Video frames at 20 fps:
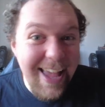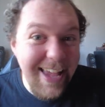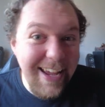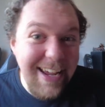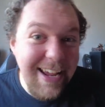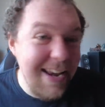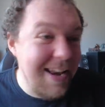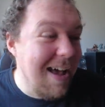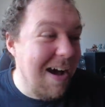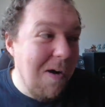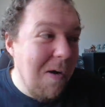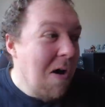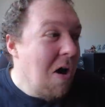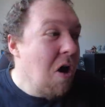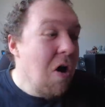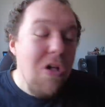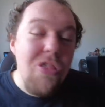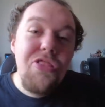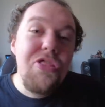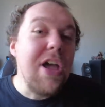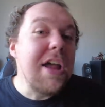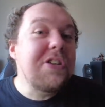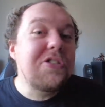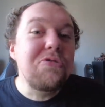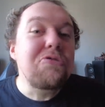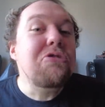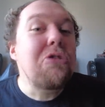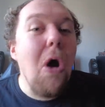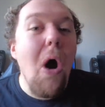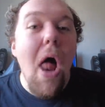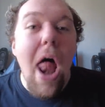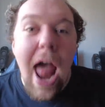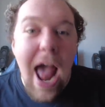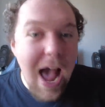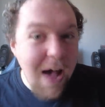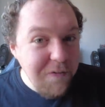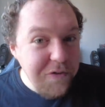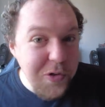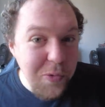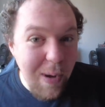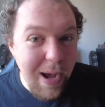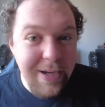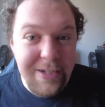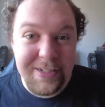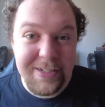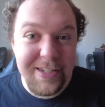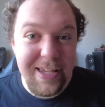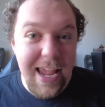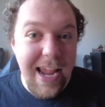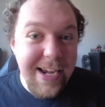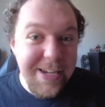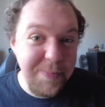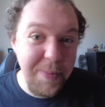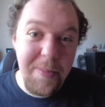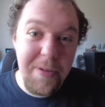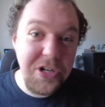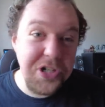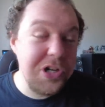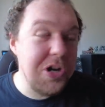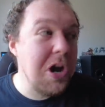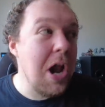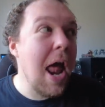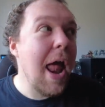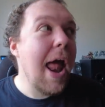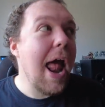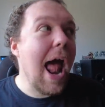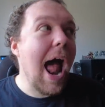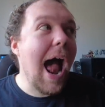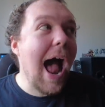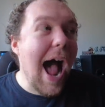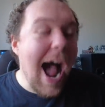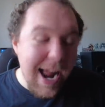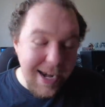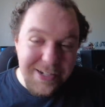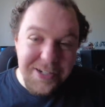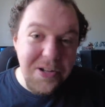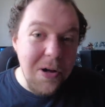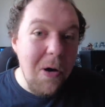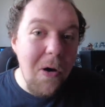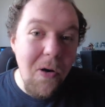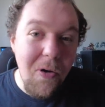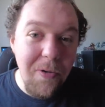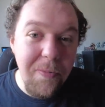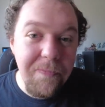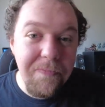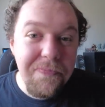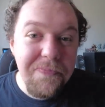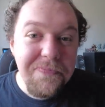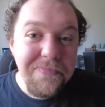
You know, they do not have to ask it permission at all.